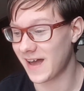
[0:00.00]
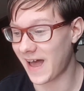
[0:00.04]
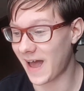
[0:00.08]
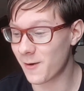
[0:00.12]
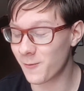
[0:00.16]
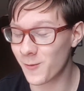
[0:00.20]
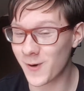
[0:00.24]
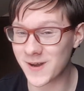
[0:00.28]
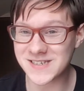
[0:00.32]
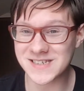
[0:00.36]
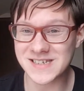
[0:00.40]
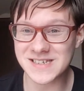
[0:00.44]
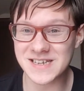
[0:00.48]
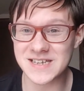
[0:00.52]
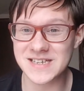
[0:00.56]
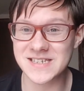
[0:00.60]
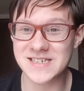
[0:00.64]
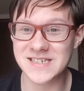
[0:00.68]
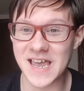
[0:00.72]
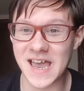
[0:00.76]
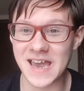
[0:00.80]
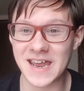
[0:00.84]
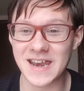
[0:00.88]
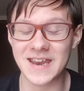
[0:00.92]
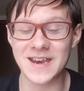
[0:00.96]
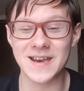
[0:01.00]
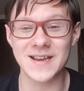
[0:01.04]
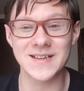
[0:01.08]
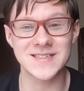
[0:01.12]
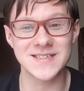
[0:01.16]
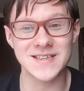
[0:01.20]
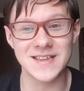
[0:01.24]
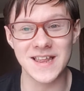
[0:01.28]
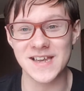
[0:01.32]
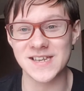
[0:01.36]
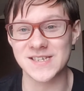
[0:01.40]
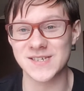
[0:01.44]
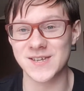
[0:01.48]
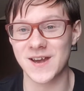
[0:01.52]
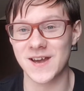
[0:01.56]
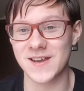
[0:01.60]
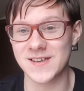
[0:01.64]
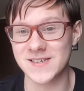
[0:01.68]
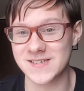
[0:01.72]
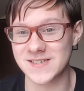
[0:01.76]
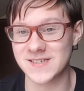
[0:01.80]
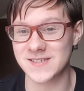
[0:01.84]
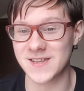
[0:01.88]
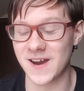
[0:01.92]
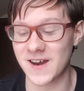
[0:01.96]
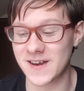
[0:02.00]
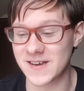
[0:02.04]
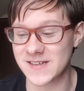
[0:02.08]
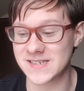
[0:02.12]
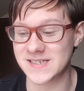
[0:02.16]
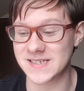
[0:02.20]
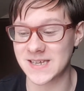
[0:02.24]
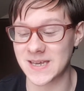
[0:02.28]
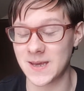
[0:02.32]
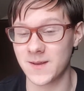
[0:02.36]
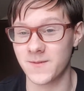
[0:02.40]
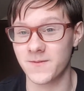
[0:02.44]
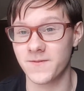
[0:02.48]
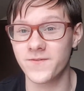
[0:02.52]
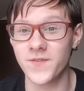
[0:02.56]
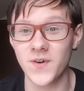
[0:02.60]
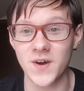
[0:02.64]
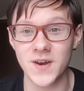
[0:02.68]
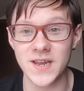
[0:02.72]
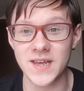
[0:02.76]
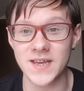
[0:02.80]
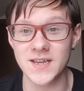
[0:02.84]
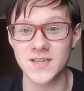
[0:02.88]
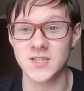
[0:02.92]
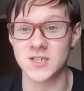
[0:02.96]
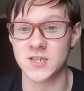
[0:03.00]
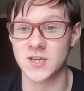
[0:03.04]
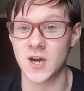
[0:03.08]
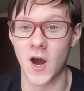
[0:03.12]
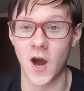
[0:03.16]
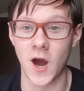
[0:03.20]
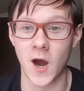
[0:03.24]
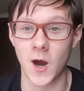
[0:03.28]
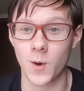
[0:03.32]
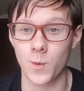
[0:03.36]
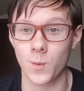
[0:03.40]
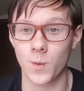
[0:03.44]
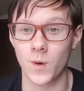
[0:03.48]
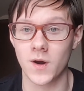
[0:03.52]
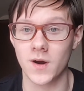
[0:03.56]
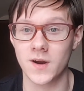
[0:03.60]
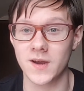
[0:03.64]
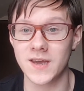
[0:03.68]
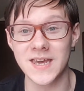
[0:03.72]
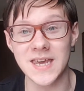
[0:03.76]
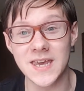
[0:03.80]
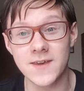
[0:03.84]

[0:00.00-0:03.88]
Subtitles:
I wasn't excited until I started seeing footage and artwork.